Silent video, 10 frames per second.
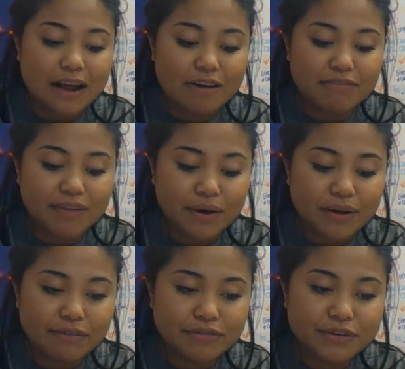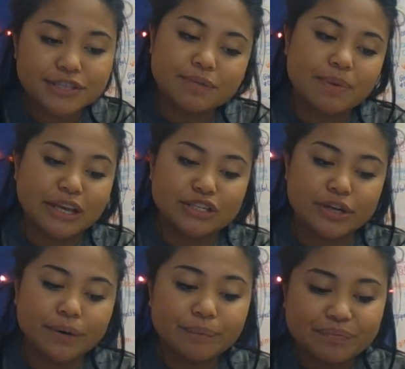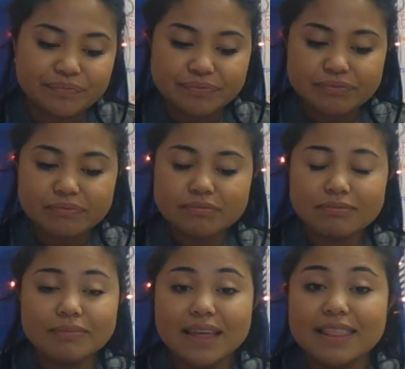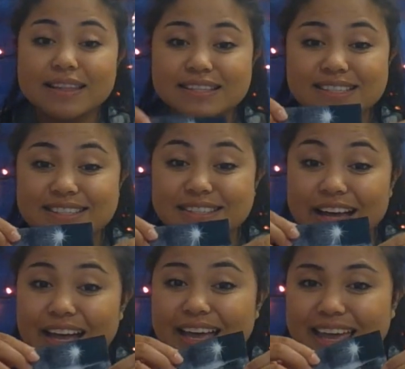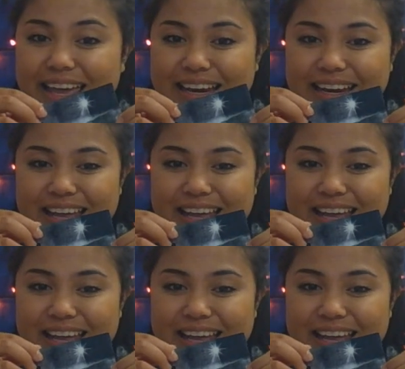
our very first picture, the sun.